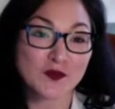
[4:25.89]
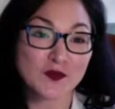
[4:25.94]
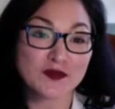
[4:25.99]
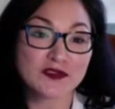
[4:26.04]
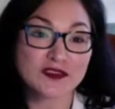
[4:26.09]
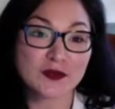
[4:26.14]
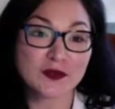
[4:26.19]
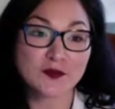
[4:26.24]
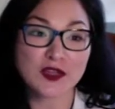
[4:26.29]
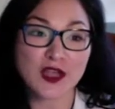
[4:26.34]

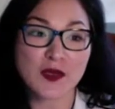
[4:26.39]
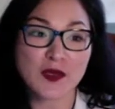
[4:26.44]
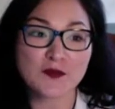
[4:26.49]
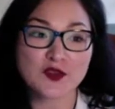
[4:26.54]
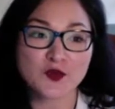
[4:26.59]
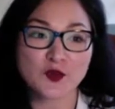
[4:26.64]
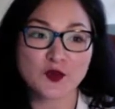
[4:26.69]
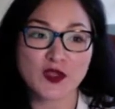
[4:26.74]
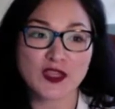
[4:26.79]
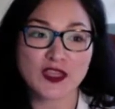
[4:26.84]
sometimes
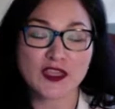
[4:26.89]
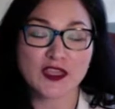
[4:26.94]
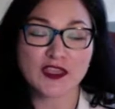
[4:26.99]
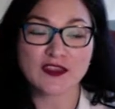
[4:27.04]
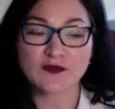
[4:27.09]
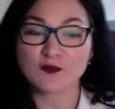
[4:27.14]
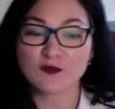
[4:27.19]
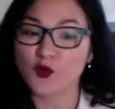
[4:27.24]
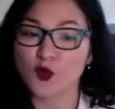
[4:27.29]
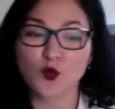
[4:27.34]

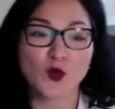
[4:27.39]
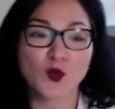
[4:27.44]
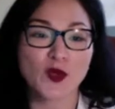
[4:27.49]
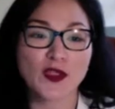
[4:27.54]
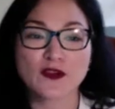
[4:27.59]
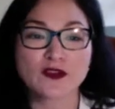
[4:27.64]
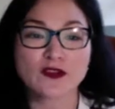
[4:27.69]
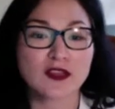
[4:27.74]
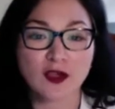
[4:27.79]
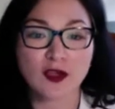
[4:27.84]
we
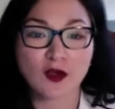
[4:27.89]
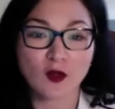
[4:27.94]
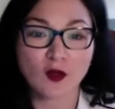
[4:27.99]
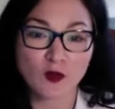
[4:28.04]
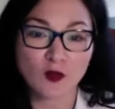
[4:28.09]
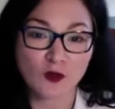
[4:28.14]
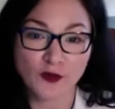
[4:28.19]
weirdly all